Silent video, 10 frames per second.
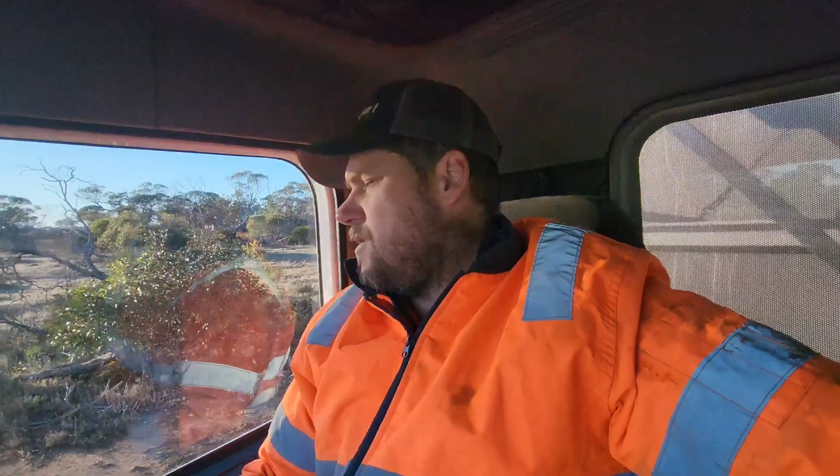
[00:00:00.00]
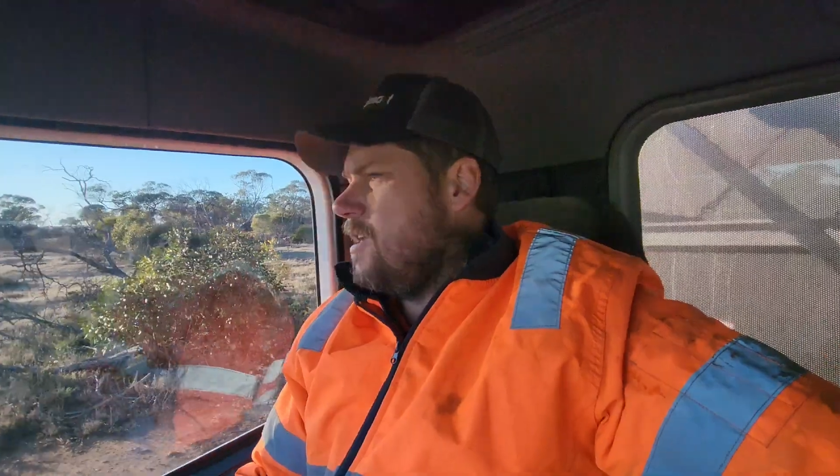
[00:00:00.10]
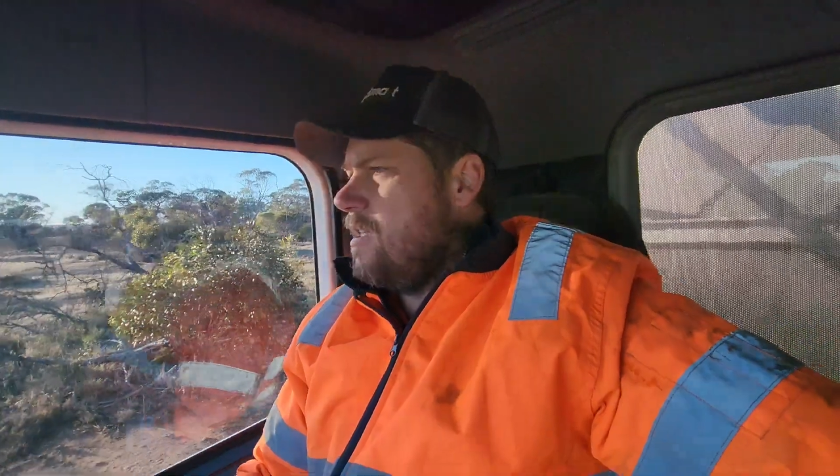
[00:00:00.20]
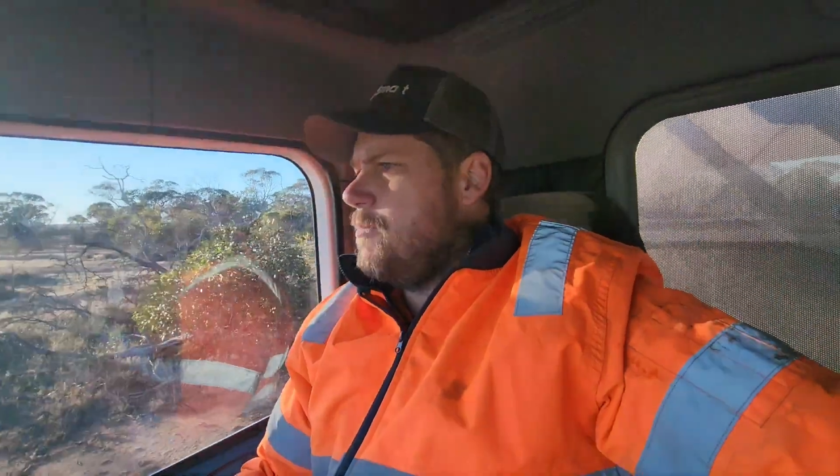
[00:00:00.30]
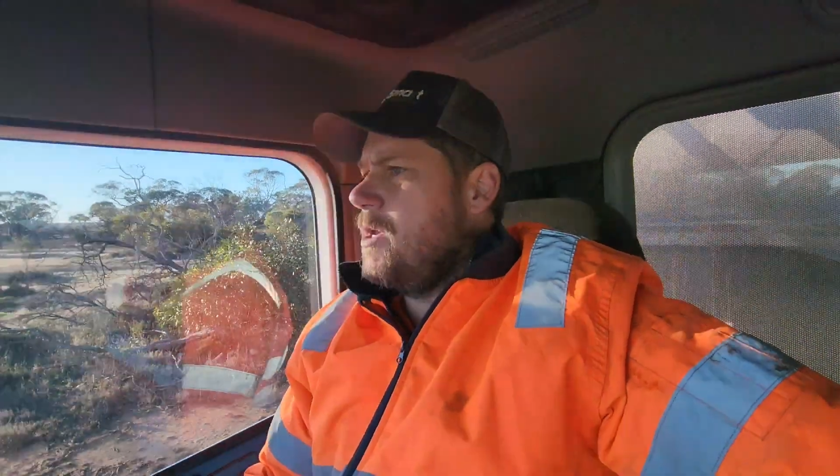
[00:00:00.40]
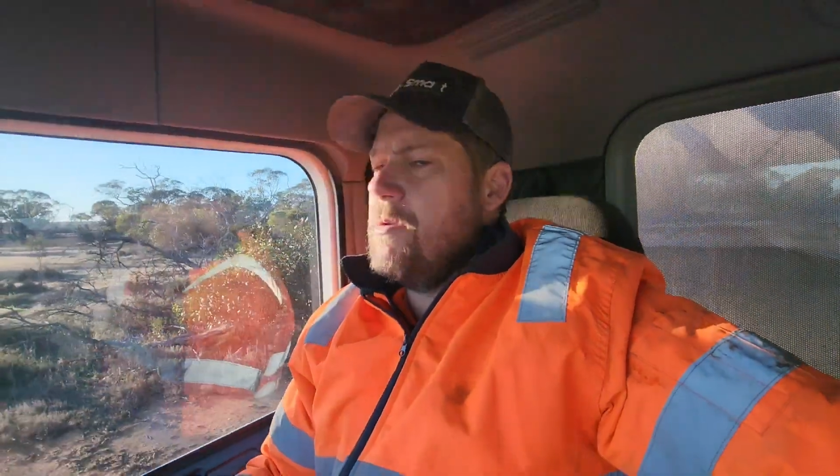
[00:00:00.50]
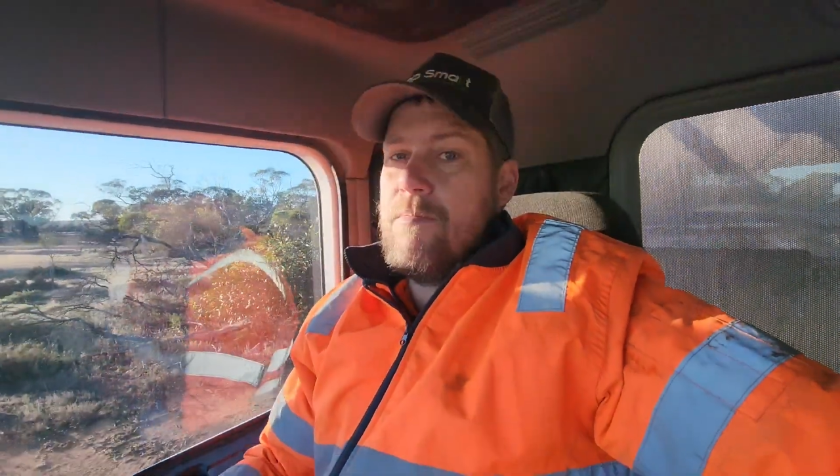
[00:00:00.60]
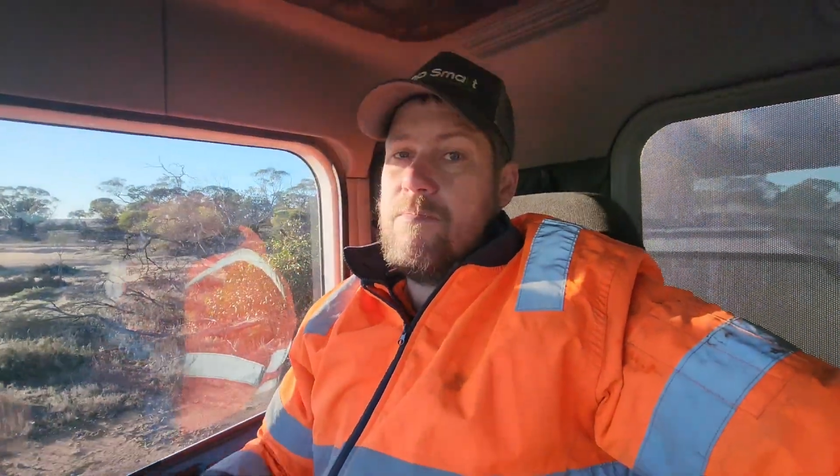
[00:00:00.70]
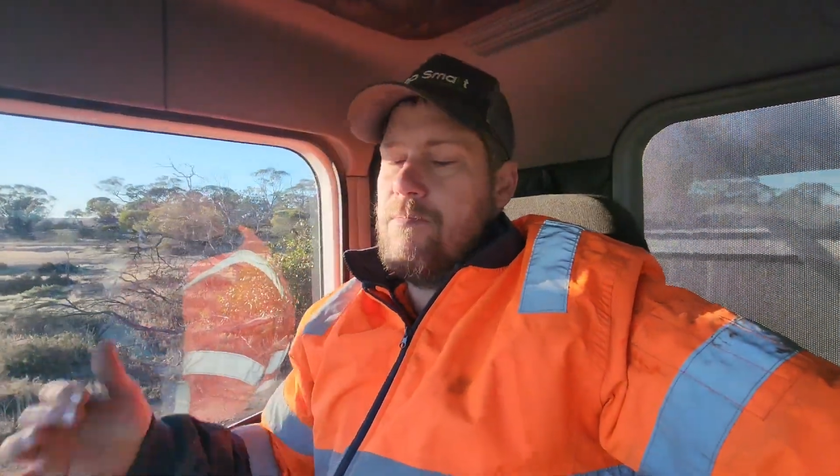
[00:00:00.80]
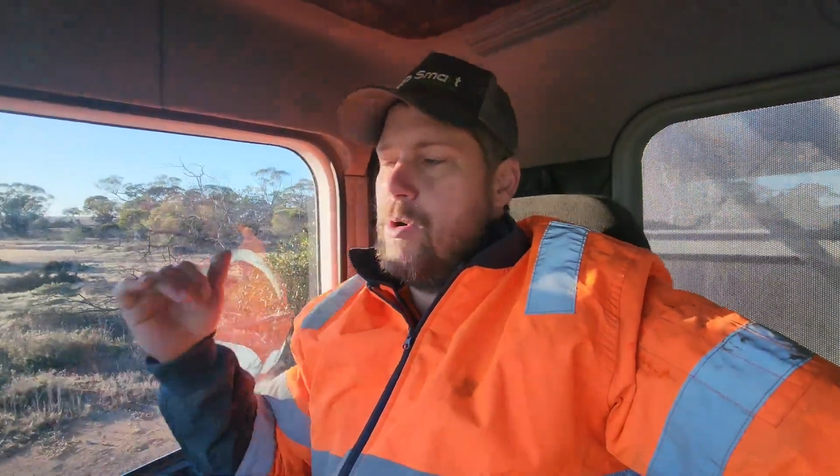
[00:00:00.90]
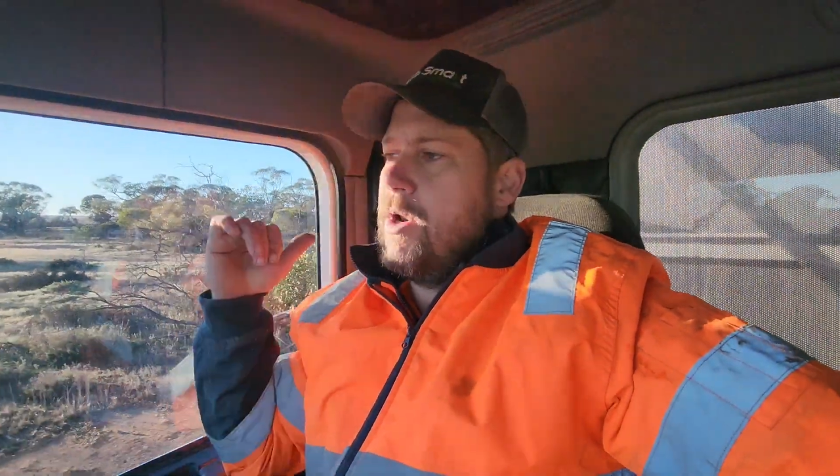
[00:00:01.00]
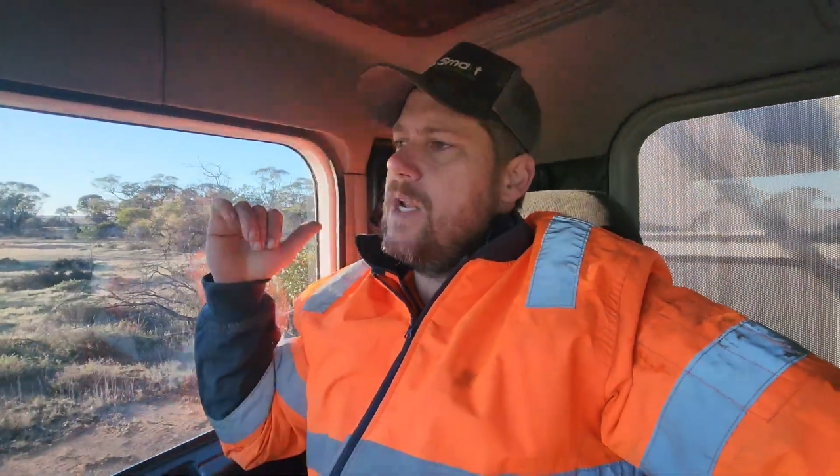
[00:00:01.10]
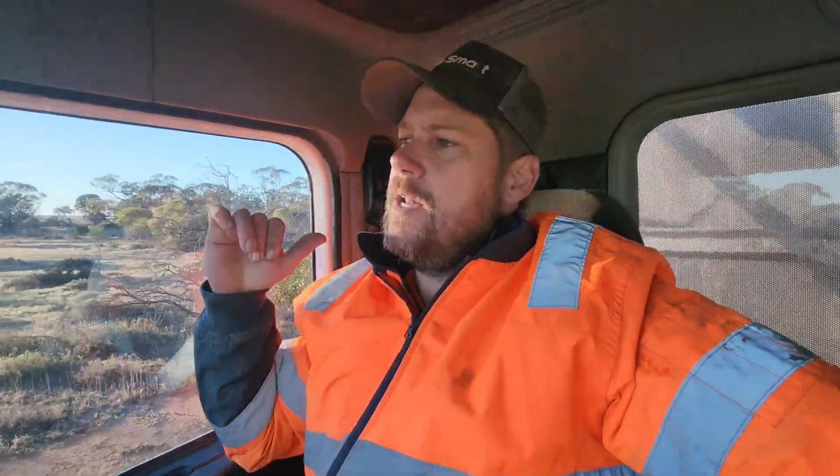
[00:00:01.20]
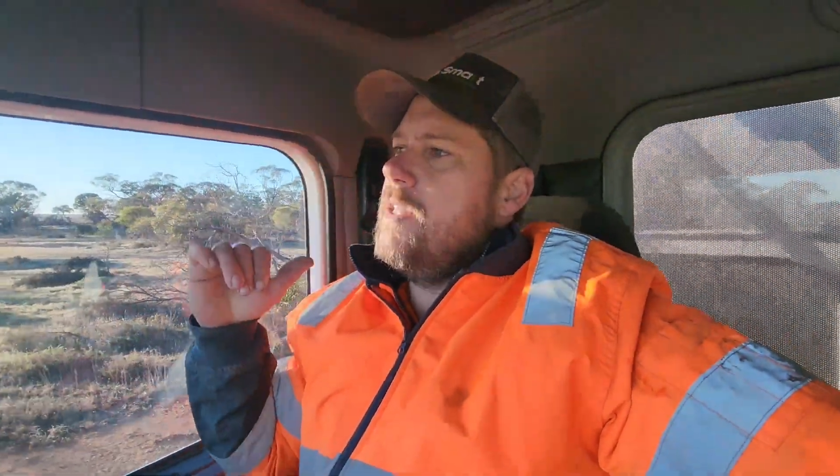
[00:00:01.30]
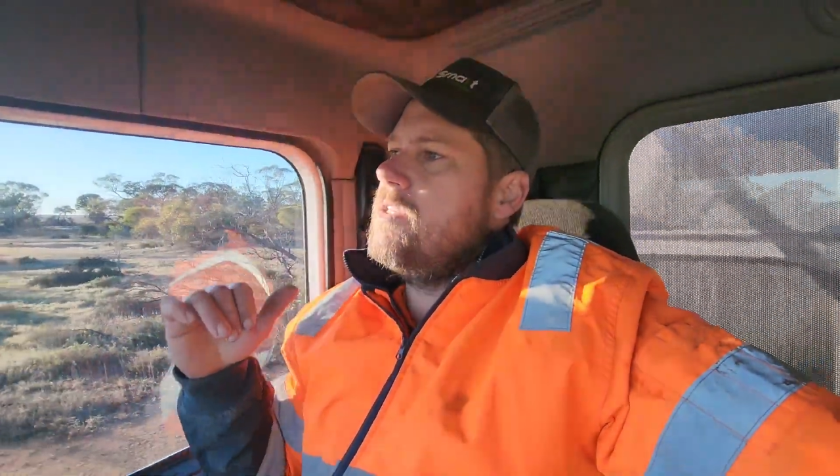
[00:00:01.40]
So then we can put it in